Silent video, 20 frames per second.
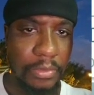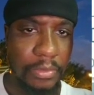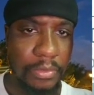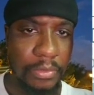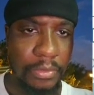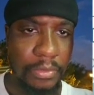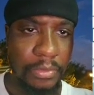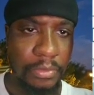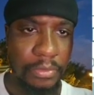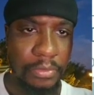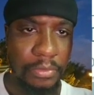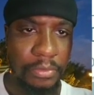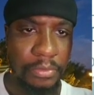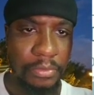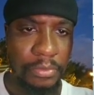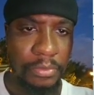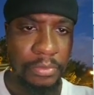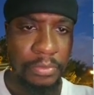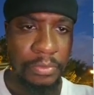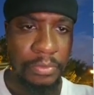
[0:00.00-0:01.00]

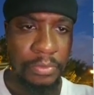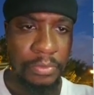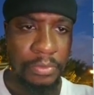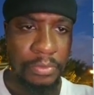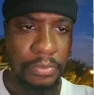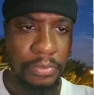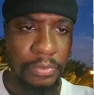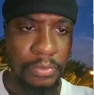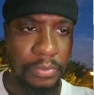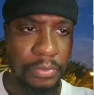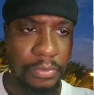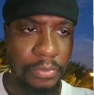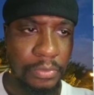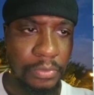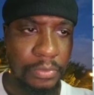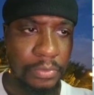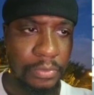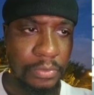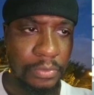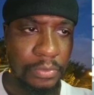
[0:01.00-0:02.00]

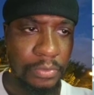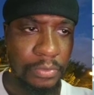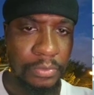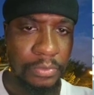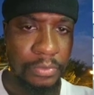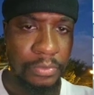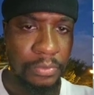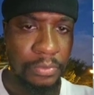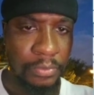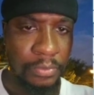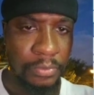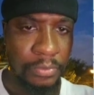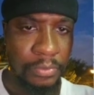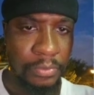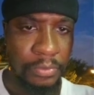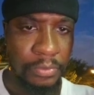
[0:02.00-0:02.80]
Nobody speaks.